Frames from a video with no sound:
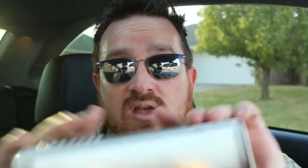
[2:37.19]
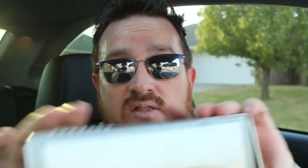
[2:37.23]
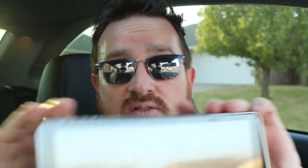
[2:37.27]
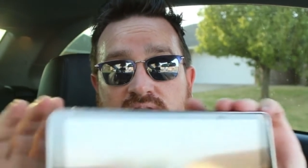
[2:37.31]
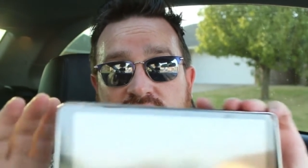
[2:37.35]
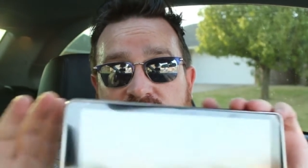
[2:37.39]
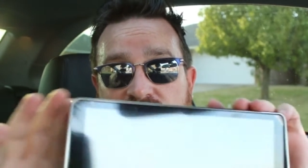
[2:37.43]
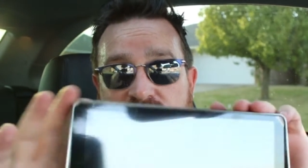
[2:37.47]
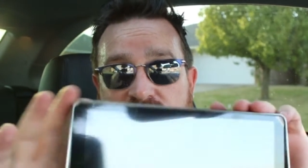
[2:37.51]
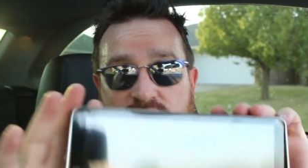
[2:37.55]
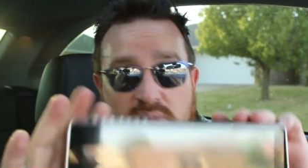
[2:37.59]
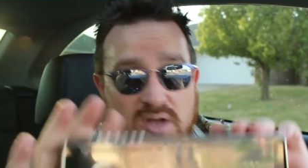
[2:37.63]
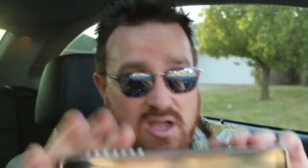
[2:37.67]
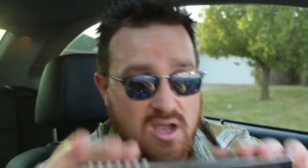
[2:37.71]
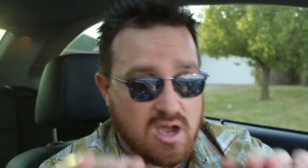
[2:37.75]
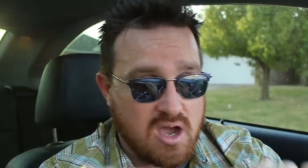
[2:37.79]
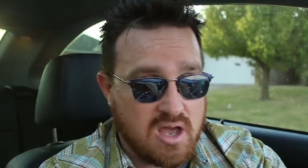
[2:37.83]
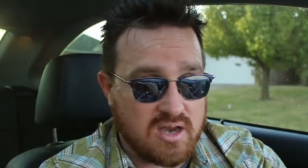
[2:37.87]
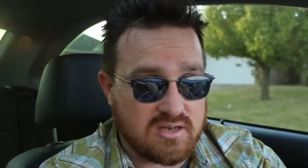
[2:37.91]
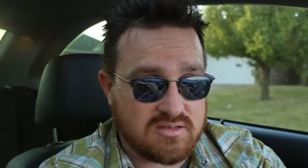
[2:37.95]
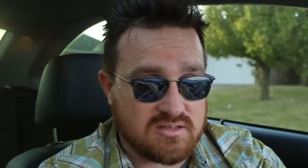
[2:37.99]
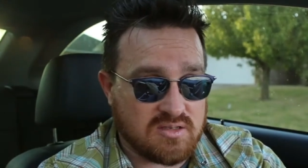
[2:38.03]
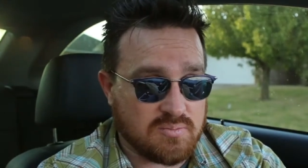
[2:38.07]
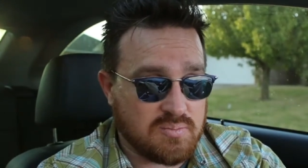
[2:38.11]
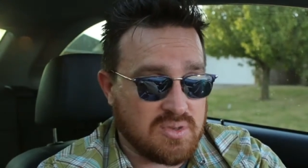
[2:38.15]
This is my
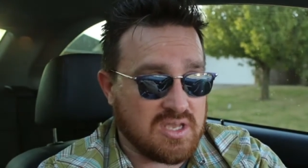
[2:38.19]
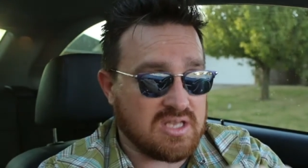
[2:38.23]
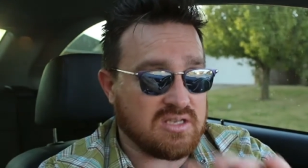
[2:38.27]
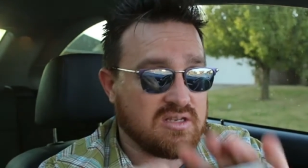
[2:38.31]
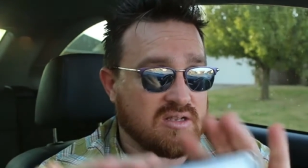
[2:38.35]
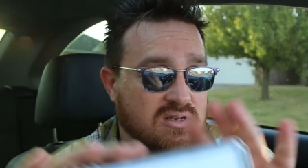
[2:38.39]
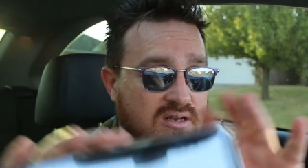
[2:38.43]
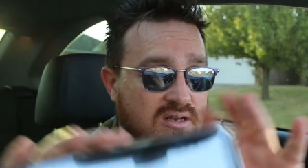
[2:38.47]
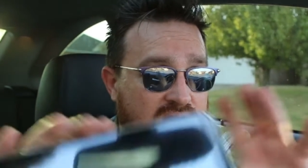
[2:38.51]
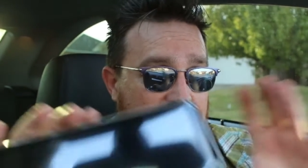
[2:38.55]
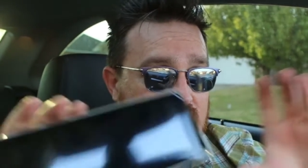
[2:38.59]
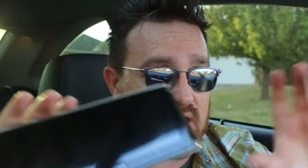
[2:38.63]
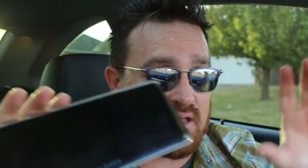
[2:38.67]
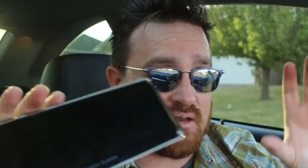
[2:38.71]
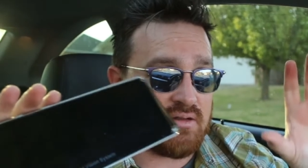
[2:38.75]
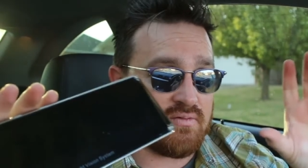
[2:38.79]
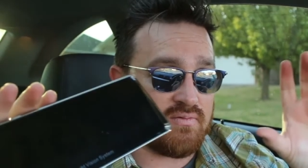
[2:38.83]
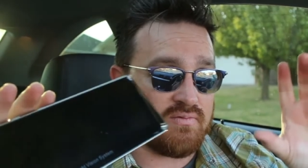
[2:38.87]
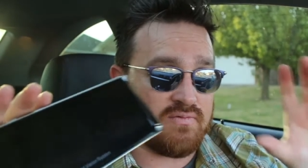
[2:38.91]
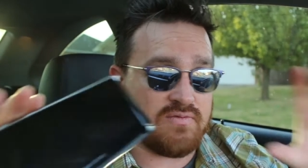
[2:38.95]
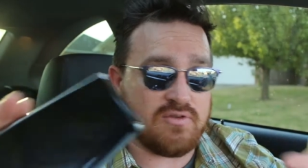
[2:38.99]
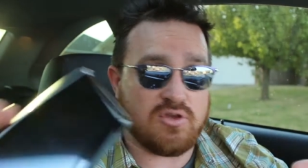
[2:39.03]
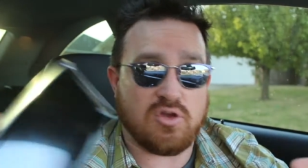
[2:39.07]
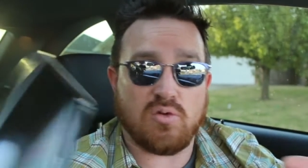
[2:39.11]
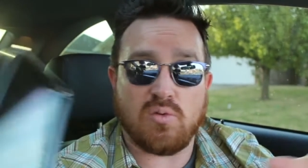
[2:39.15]
honest opinion and
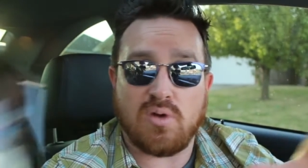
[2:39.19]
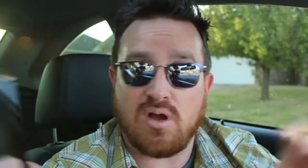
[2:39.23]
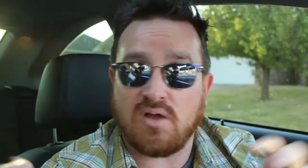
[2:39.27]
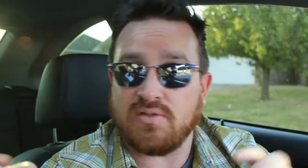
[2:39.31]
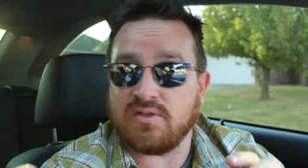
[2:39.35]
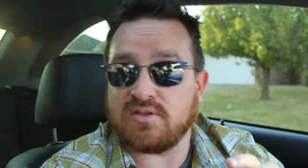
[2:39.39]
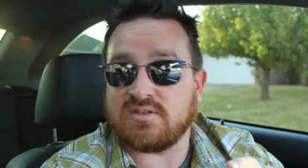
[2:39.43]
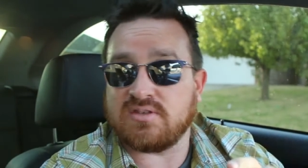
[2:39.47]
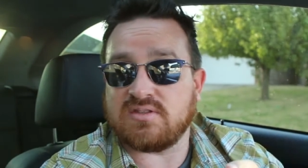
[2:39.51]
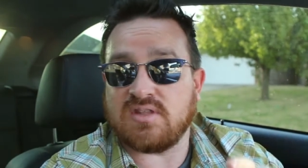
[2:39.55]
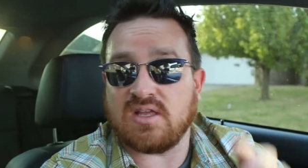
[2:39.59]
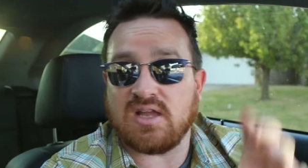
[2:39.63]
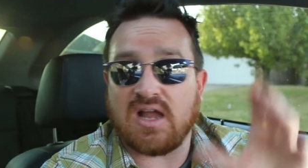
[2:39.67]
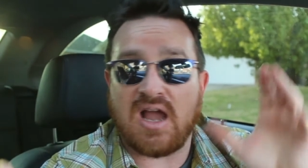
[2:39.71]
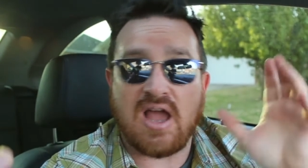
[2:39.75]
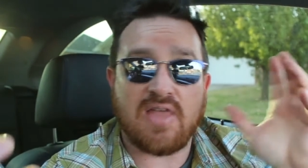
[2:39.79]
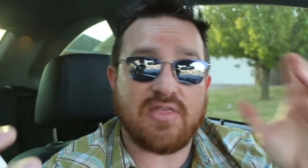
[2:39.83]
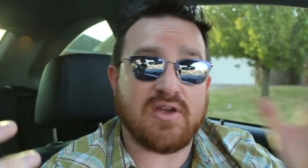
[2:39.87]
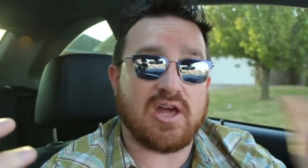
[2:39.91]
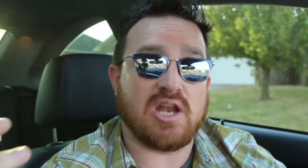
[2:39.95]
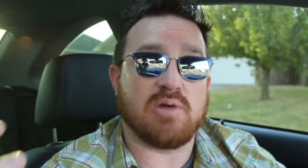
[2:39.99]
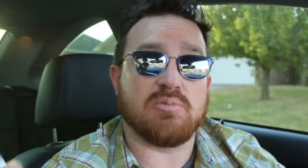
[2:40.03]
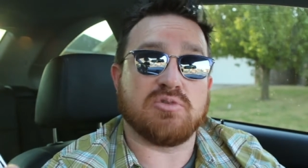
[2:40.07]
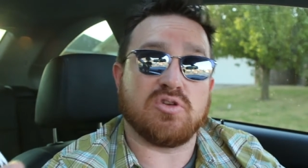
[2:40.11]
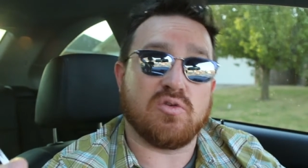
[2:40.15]
view on this thing. I
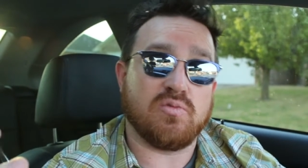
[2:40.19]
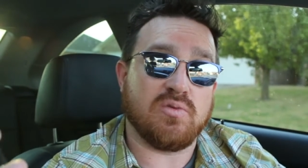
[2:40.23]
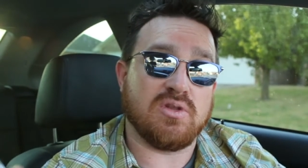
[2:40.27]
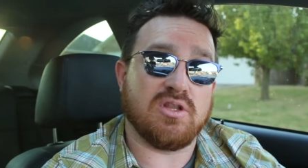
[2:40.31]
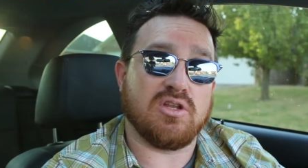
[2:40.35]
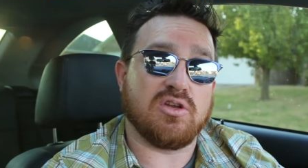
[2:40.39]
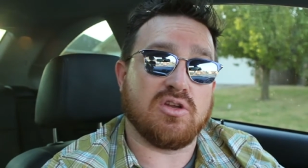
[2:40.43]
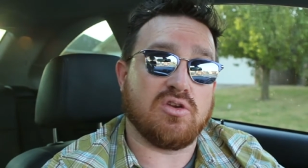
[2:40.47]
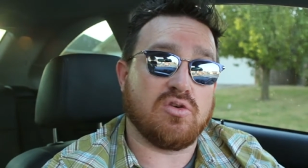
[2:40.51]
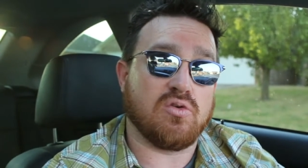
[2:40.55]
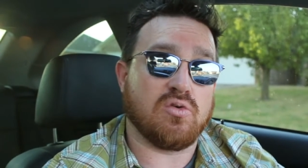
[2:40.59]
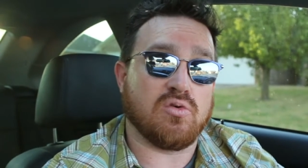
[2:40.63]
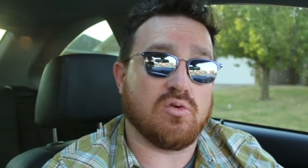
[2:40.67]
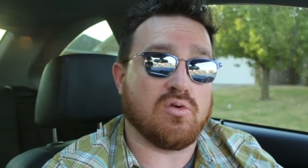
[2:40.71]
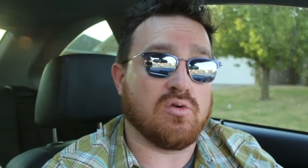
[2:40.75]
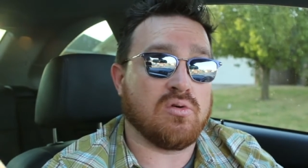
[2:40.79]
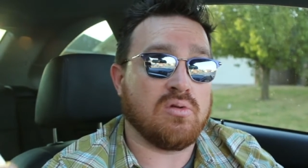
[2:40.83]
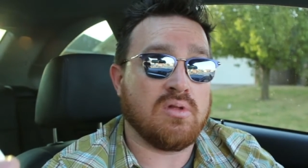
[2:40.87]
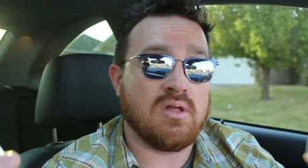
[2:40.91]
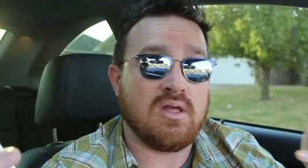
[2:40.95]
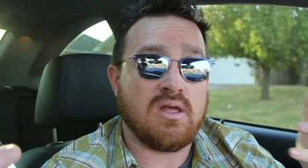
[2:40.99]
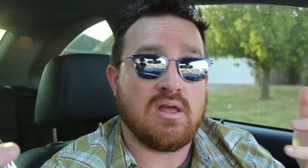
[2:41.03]
thought it was a really cool